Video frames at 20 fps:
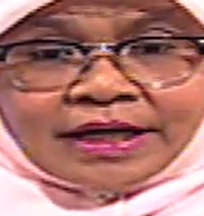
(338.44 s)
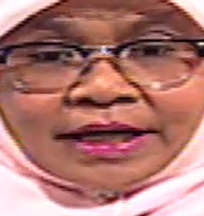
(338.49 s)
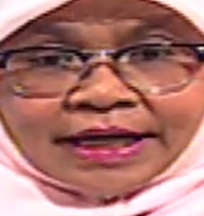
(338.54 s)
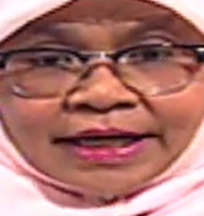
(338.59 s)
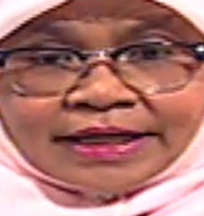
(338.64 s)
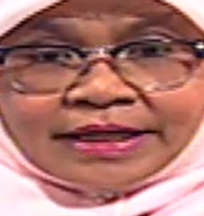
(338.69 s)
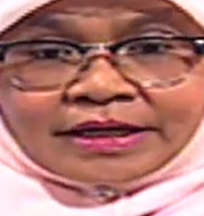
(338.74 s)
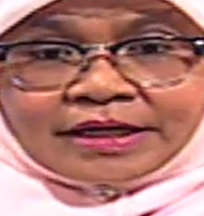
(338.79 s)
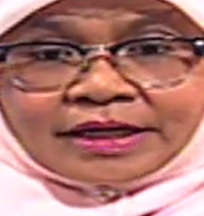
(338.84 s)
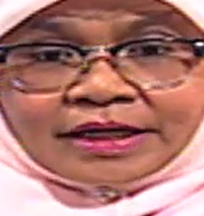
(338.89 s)

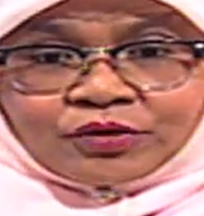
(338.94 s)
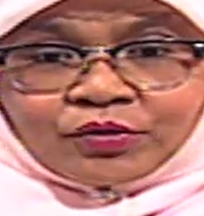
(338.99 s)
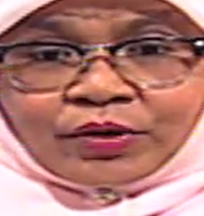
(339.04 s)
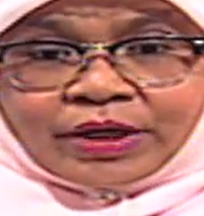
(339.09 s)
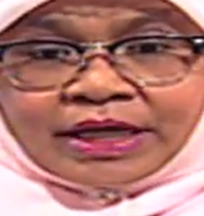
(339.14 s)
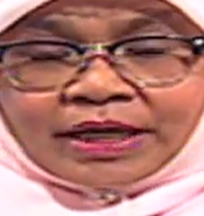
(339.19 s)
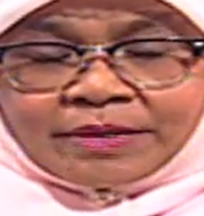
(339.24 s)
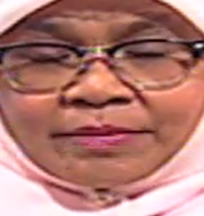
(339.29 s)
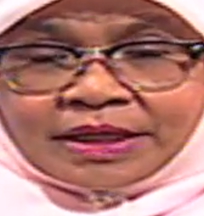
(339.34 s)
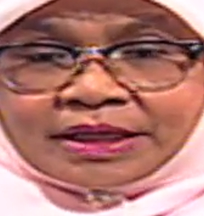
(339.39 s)
and uh, U
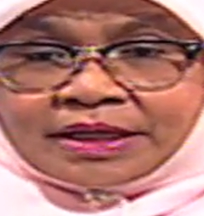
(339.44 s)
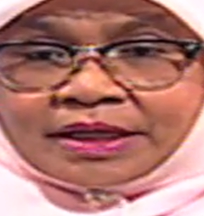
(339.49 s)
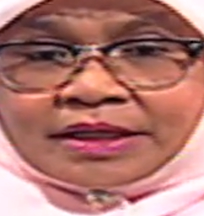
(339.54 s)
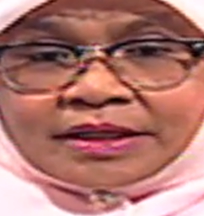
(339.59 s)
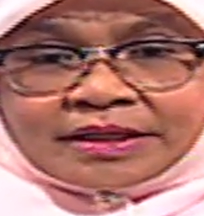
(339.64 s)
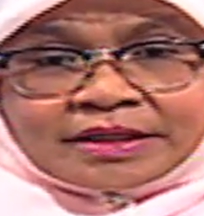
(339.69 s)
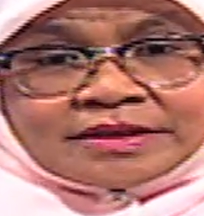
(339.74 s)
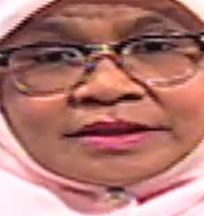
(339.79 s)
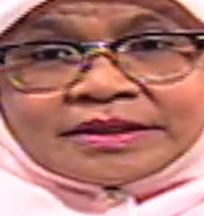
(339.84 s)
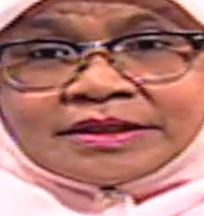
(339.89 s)
N
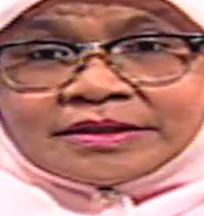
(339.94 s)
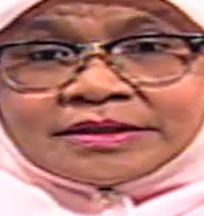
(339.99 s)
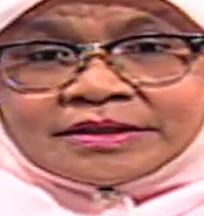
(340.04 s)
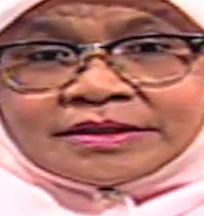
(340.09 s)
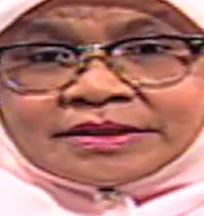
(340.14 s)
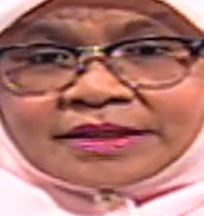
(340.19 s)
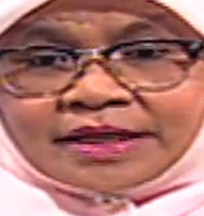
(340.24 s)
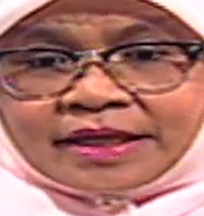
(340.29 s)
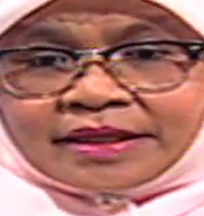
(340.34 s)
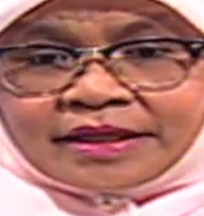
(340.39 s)
Habitat, is this
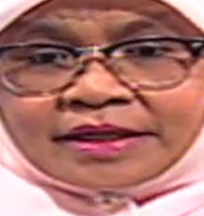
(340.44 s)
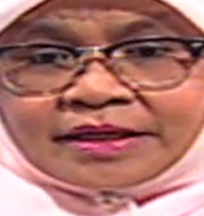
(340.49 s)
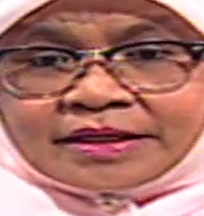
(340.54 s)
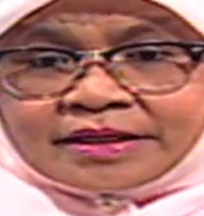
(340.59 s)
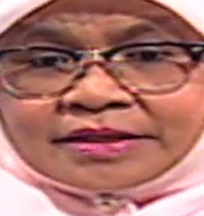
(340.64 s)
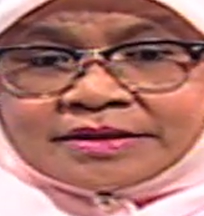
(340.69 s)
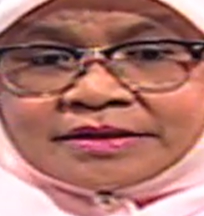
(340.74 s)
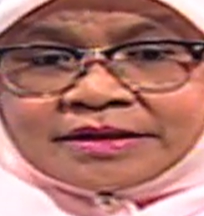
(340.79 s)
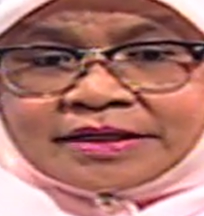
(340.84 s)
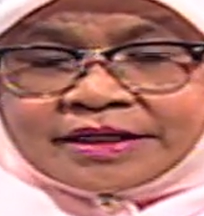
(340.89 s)
is I think
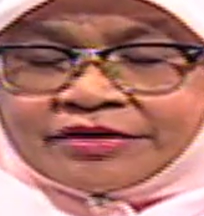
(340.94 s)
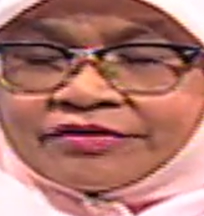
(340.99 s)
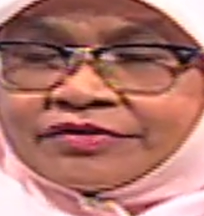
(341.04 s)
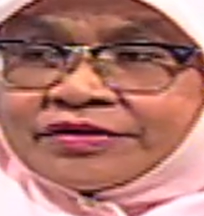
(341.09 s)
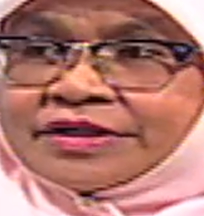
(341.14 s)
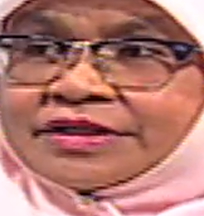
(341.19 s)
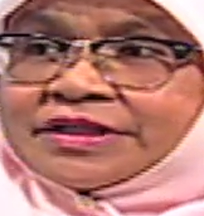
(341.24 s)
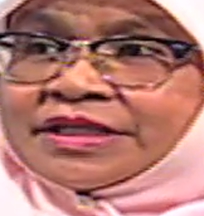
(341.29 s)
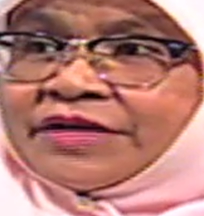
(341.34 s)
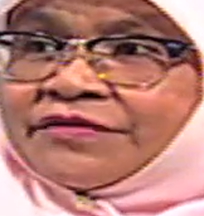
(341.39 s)
is the
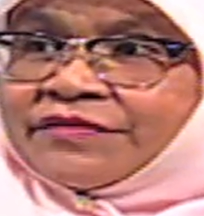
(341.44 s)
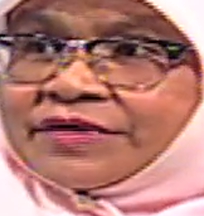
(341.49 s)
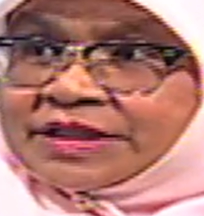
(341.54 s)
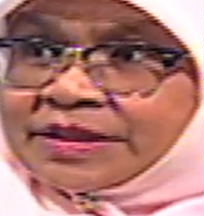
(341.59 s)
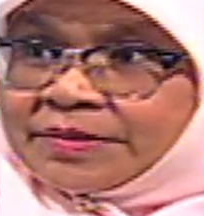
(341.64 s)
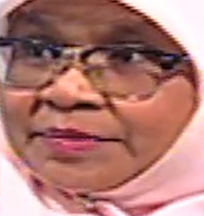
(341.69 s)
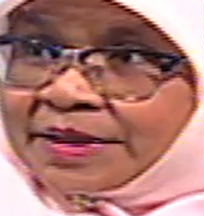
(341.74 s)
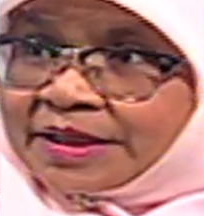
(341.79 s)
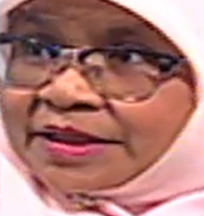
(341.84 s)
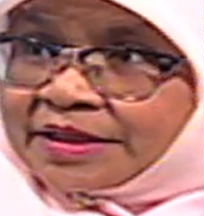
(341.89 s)
increase the
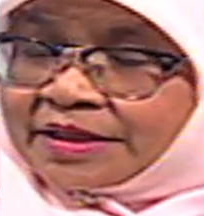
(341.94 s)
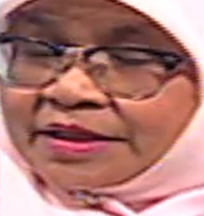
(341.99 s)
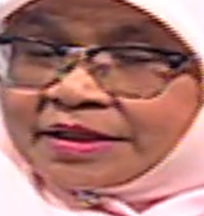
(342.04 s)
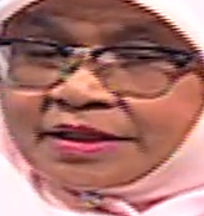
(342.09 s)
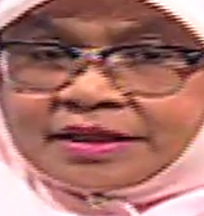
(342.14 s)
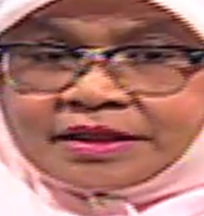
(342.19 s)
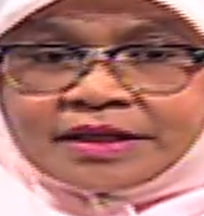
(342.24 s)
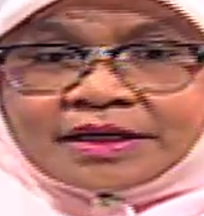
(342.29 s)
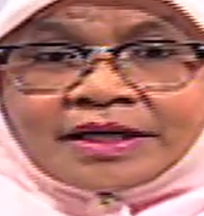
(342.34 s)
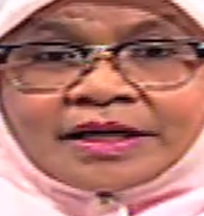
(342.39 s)

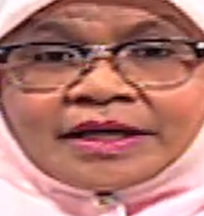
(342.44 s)
visibility mm-hmm.